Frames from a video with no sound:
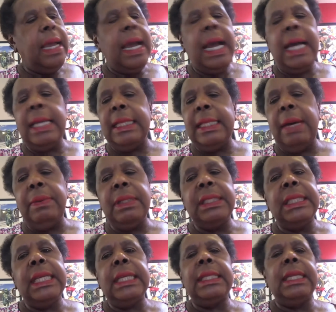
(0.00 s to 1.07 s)
and I will
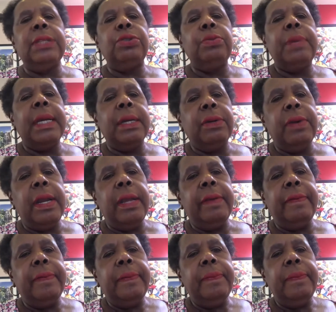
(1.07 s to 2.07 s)
take that to my grave.